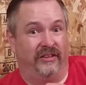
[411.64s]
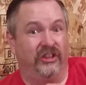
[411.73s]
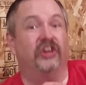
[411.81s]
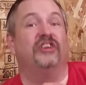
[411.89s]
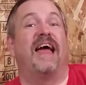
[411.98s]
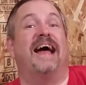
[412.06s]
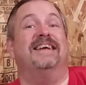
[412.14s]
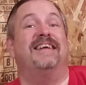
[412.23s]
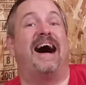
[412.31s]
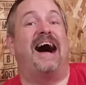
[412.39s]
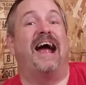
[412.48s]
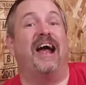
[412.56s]
you're dead
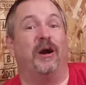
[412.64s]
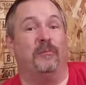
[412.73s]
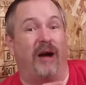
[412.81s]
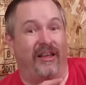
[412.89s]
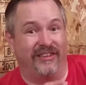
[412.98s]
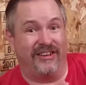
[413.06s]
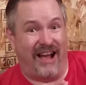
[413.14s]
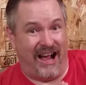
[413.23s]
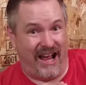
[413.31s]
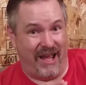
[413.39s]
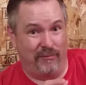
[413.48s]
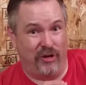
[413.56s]
tired by the
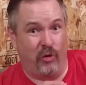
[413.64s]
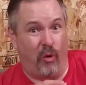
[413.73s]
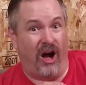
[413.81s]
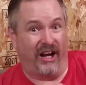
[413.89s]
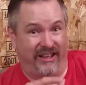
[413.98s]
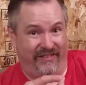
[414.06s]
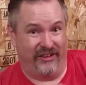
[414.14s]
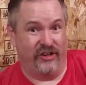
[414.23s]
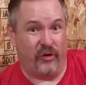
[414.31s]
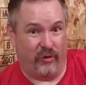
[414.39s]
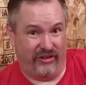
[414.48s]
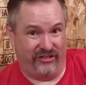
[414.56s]
time you walk in the
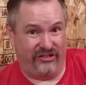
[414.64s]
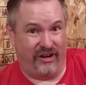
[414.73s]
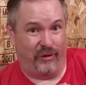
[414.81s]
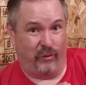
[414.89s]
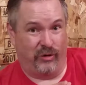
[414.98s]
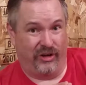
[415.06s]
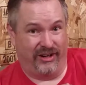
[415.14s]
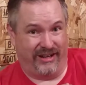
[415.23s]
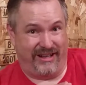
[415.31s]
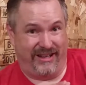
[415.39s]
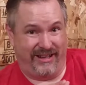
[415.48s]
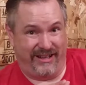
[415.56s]
door to start work.